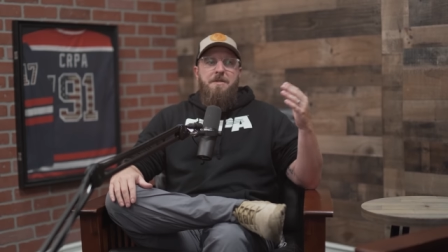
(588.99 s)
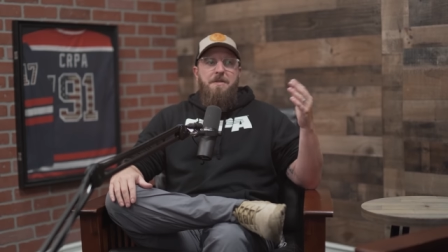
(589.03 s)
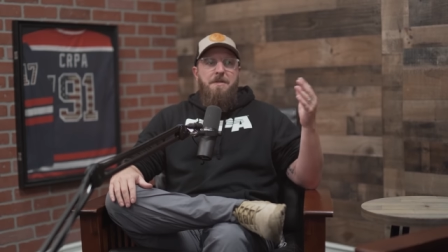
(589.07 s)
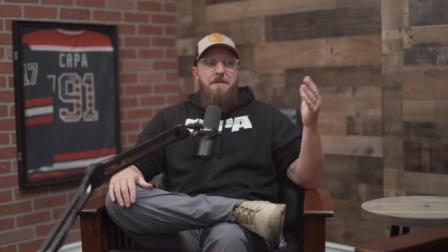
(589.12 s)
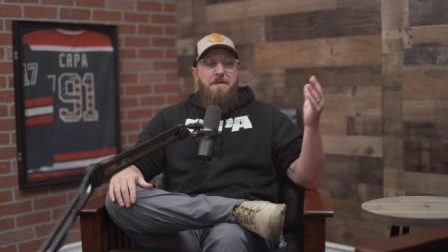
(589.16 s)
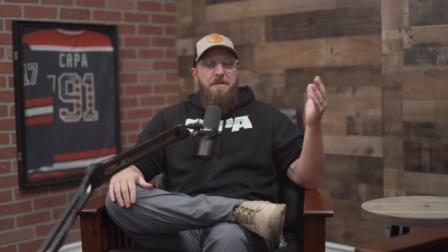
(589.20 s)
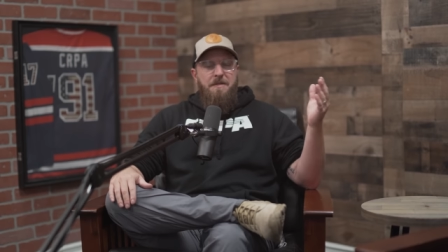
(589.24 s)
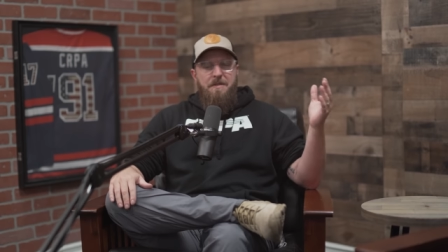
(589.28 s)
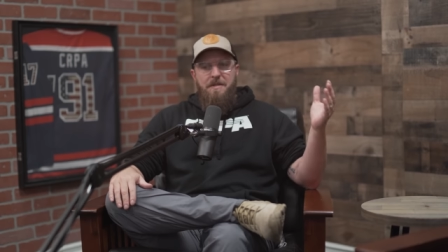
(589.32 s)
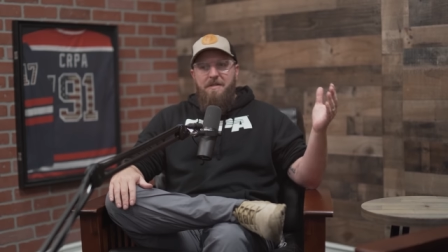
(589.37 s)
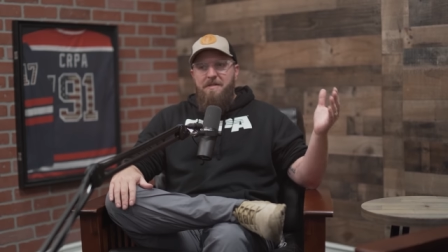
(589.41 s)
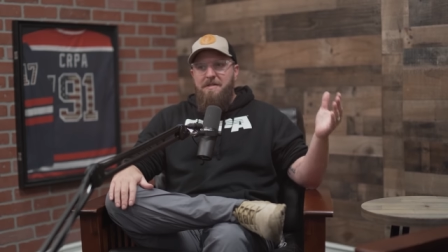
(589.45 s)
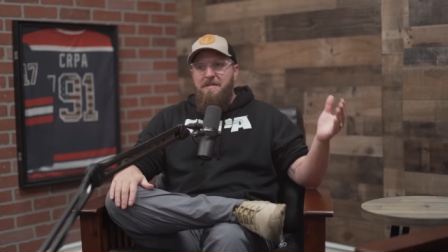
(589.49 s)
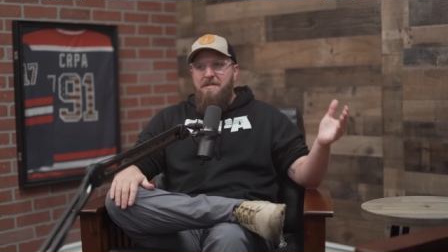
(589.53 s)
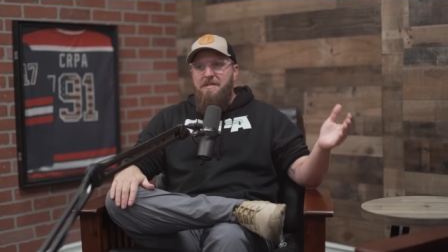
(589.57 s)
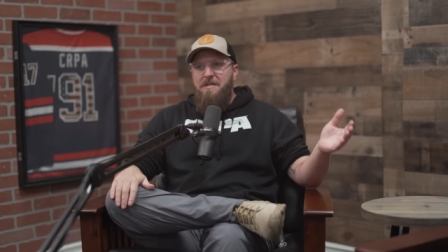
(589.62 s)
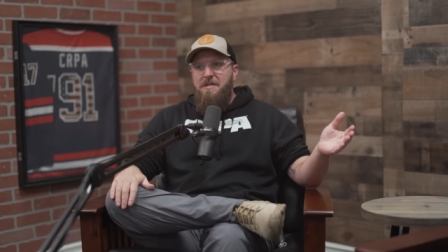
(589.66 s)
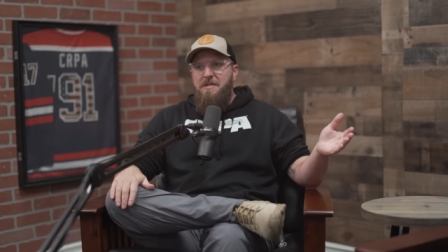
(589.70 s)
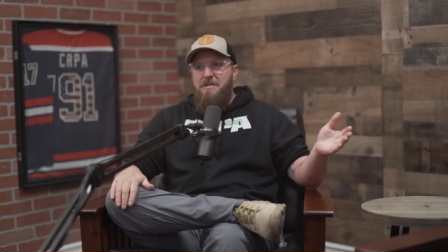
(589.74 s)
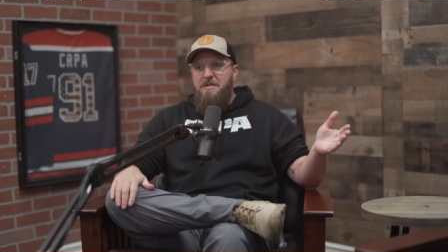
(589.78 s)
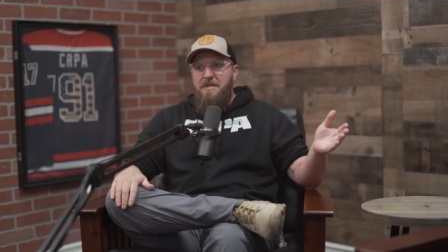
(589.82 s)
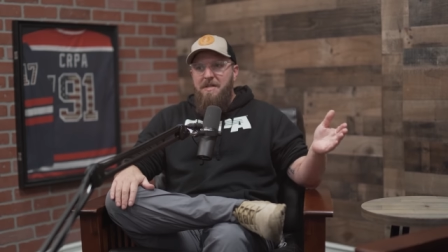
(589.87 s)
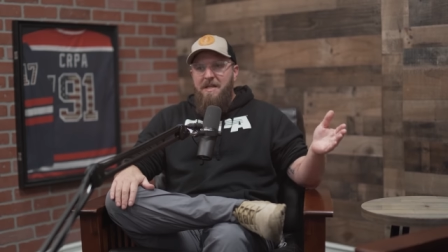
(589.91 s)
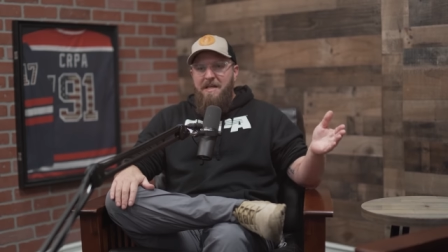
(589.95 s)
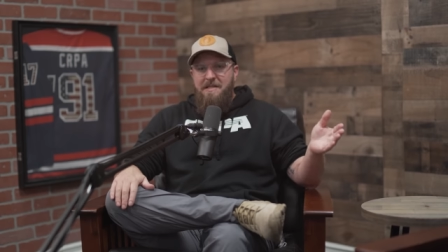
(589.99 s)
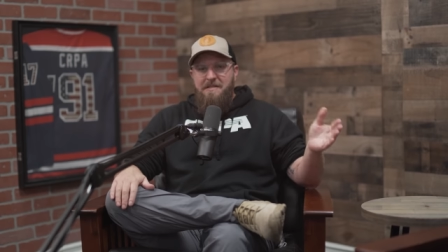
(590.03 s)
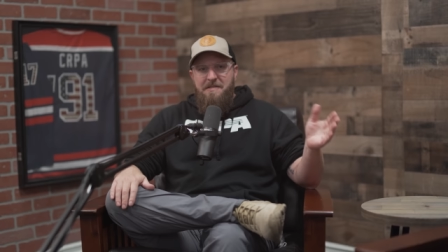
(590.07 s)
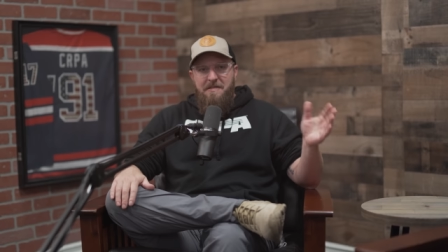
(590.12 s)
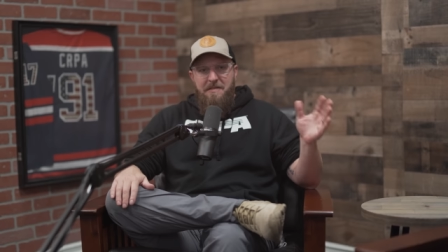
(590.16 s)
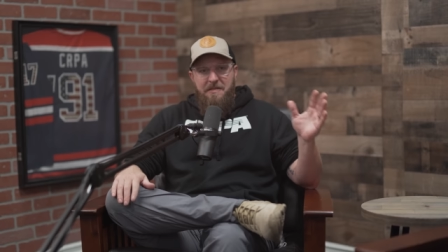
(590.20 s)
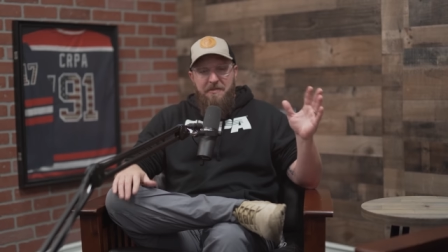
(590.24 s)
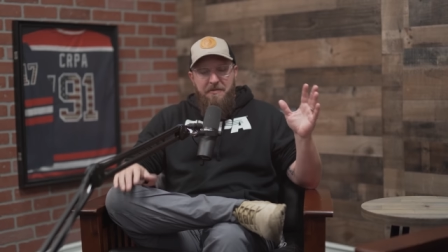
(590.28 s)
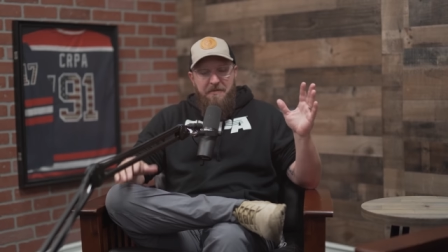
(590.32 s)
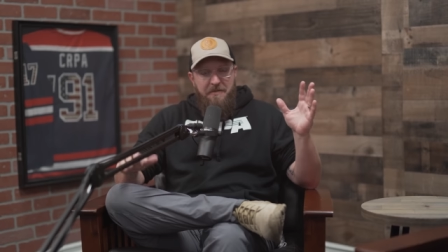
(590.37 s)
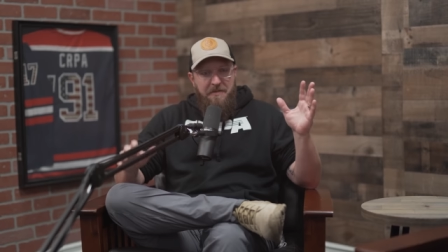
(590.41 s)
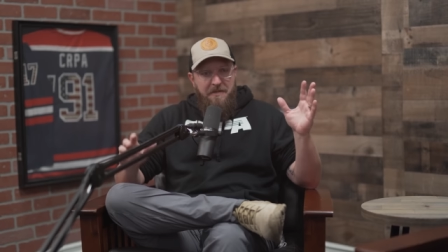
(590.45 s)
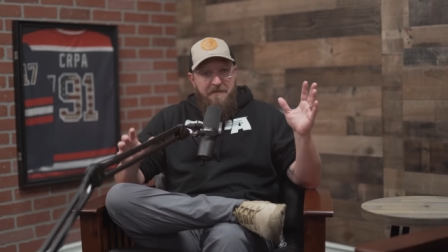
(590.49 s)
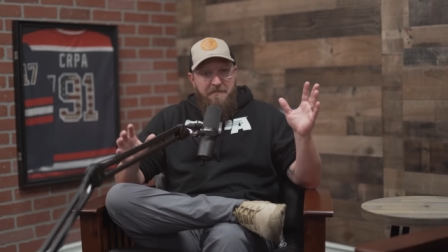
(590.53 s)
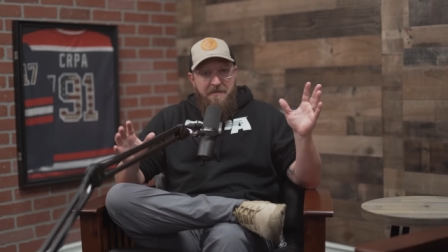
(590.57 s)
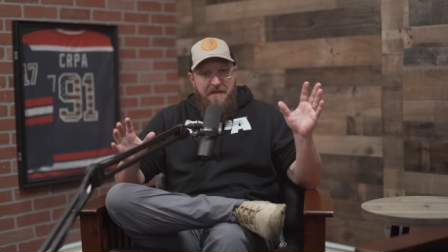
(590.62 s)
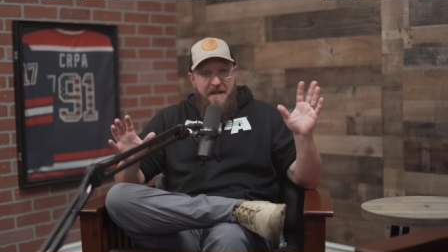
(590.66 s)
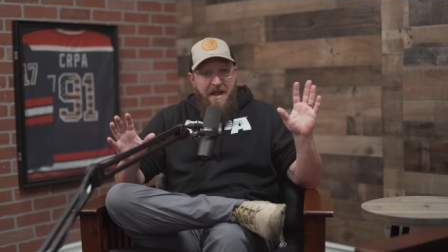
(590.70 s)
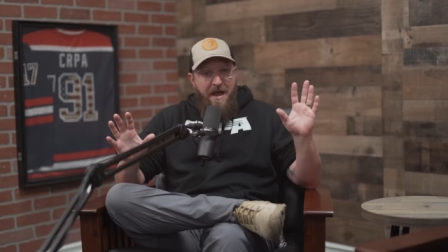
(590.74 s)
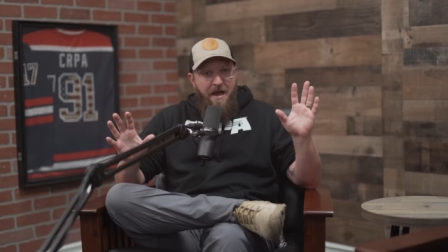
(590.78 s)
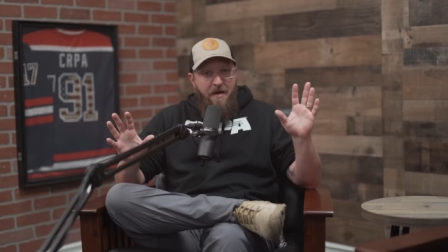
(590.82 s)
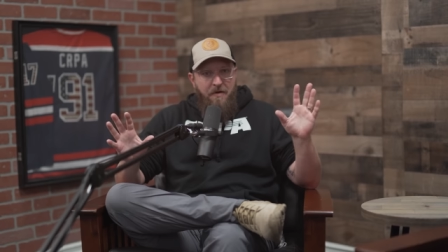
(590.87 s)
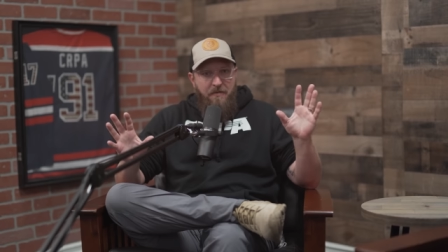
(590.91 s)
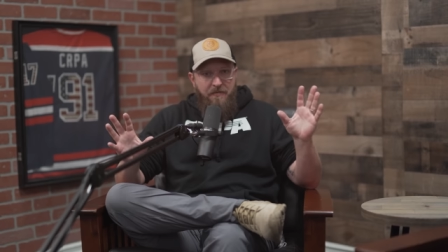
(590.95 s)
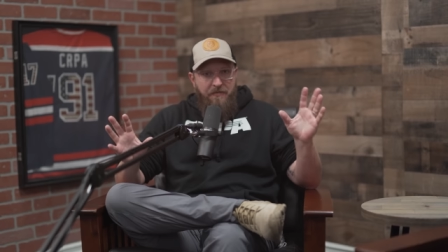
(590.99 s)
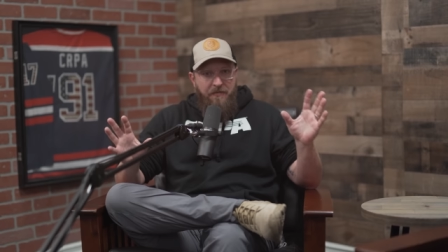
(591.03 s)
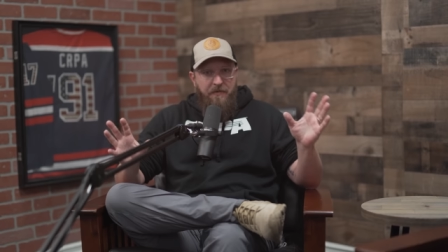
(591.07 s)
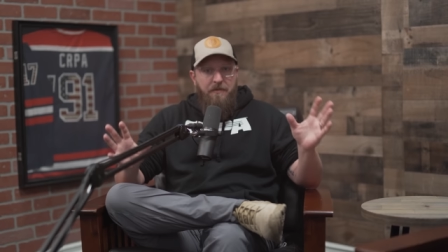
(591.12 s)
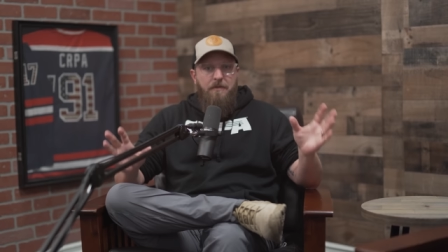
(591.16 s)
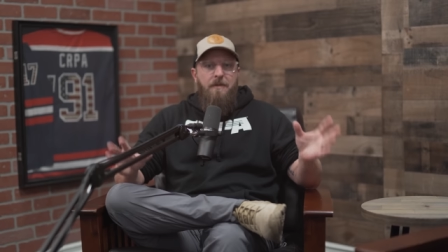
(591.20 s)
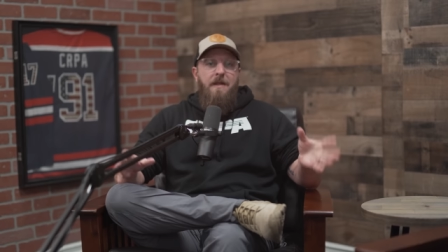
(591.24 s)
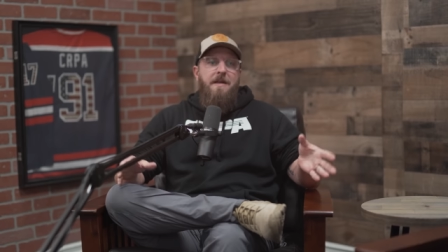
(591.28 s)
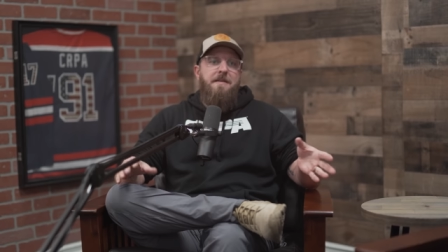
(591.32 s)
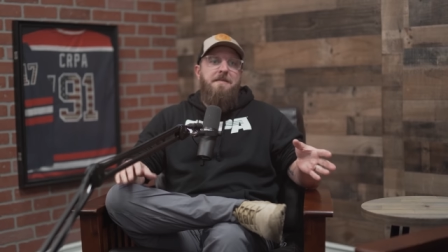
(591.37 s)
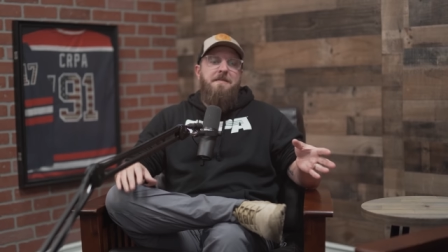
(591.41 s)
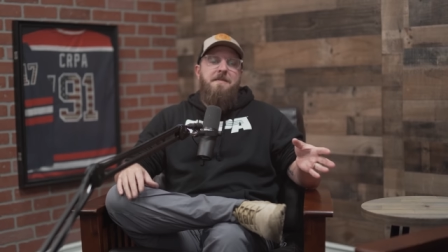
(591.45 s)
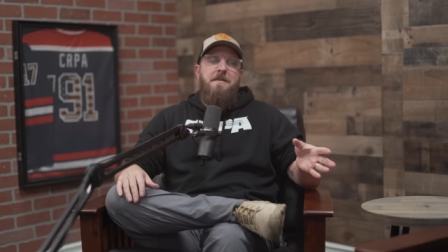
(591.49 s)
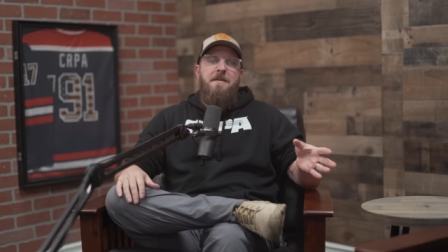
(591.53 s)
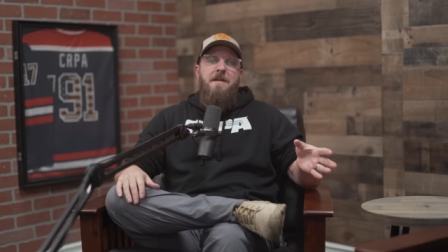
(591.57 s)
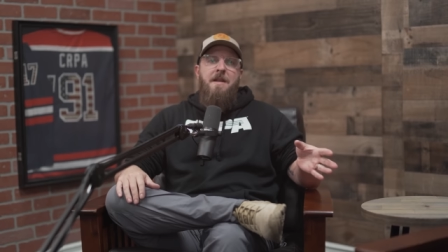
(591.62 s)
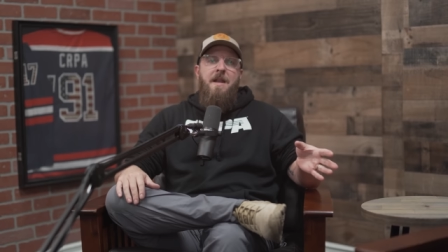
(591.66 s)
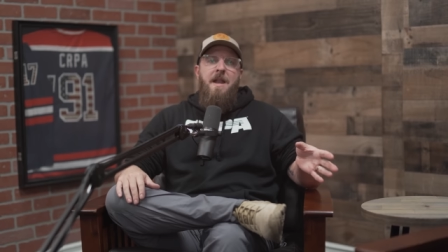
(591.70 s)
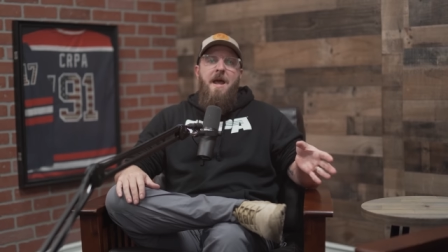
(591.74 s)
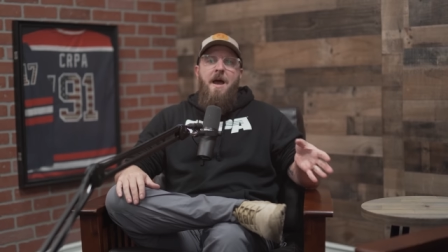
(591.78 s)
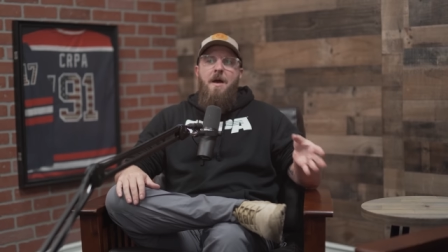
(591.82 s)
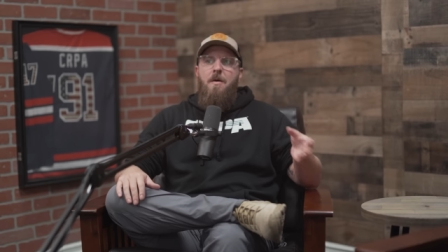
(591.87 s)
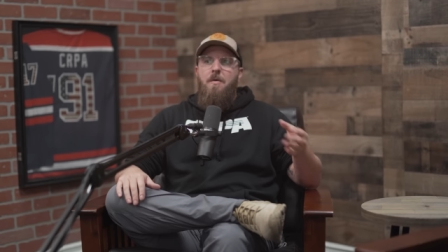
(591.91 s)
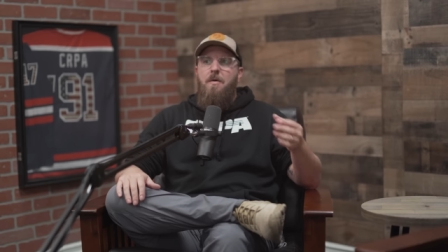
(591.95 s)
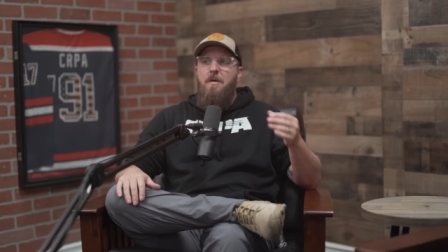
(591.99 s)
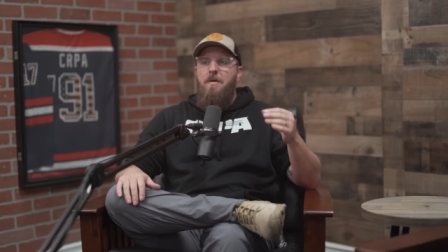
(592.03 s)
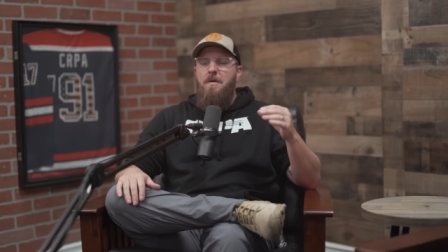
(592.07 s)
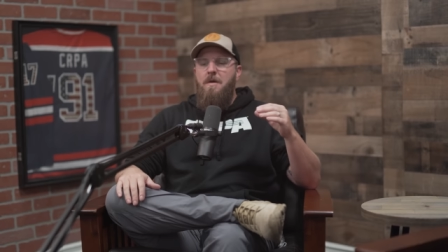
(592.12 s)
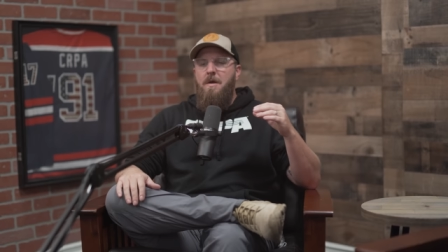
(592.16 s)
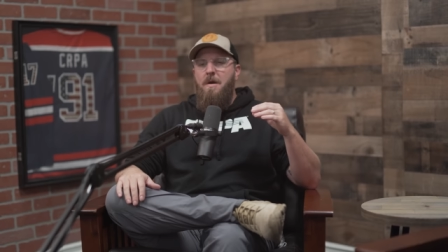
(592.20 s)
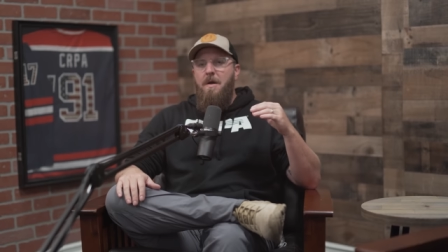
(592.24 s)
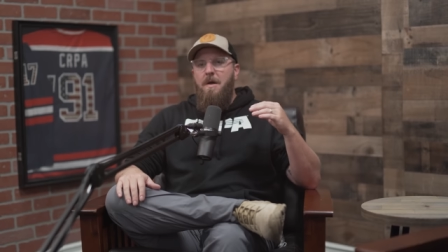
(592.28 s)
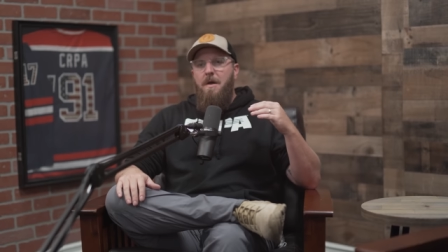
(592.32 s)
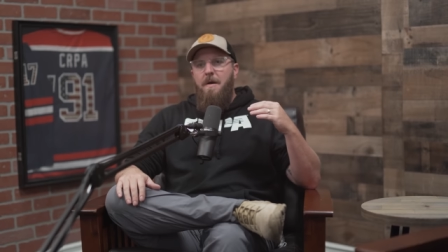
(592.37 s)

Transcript: the The decision has literally been out for less than an hour.